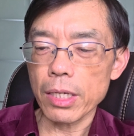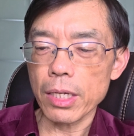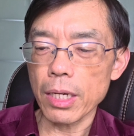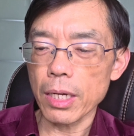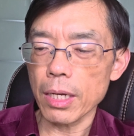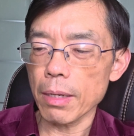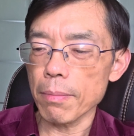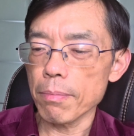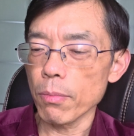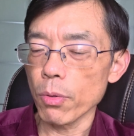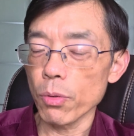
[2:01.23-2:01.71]

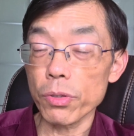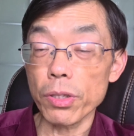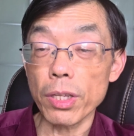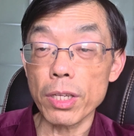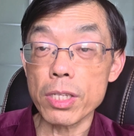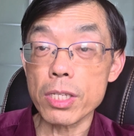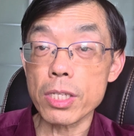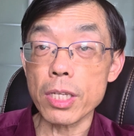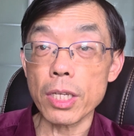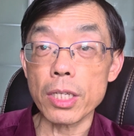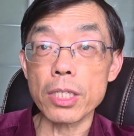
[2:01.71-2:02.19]
more than
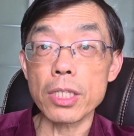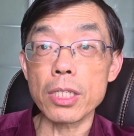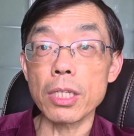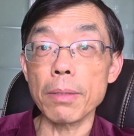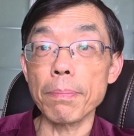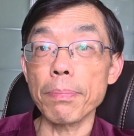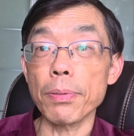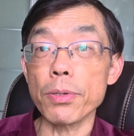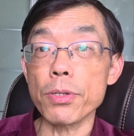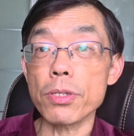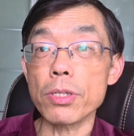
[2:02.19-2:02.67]

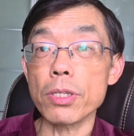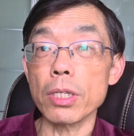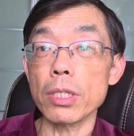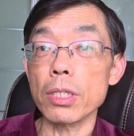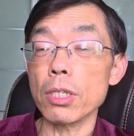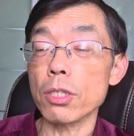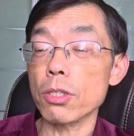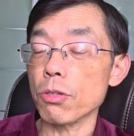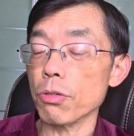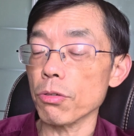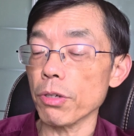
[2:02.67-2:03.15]

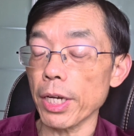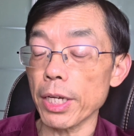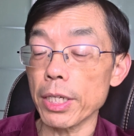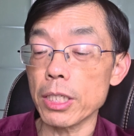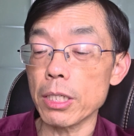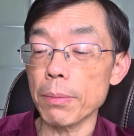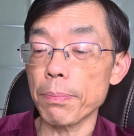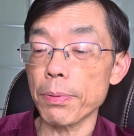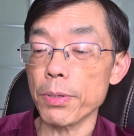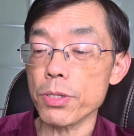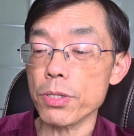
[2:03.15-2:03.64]
60% to
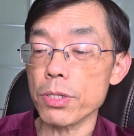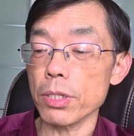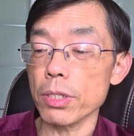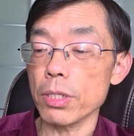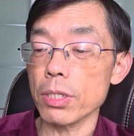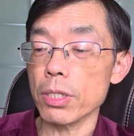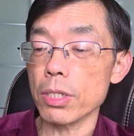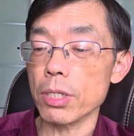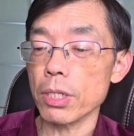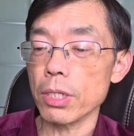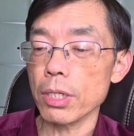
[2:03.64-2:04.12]

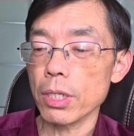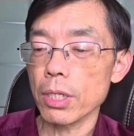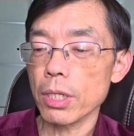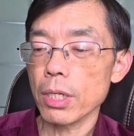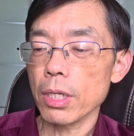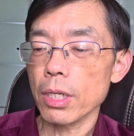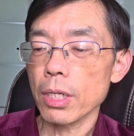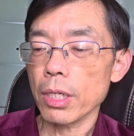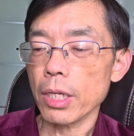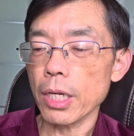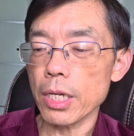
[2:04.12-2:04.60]
80%
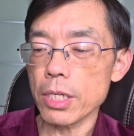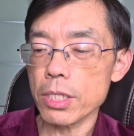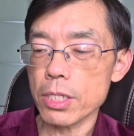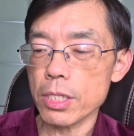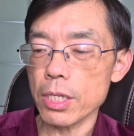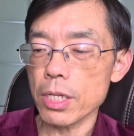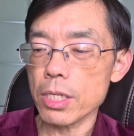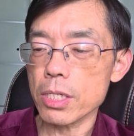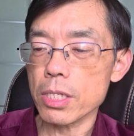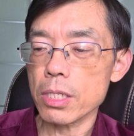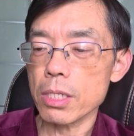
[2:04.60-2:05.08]

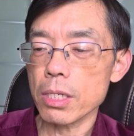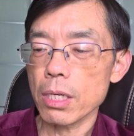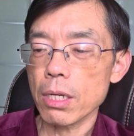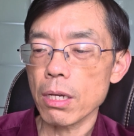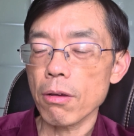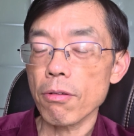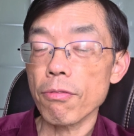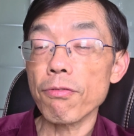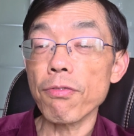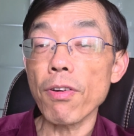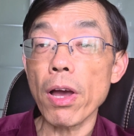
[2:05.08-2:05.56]
cases,
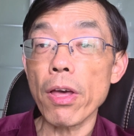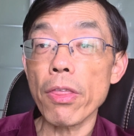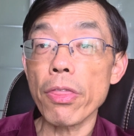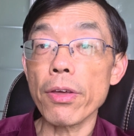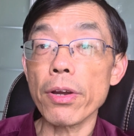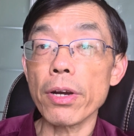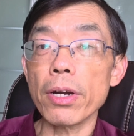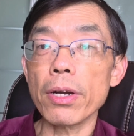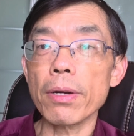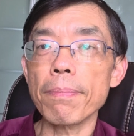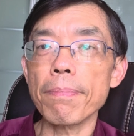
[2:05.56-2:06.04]

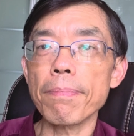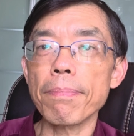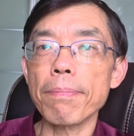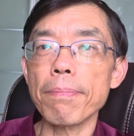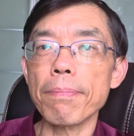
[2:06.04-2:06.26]
father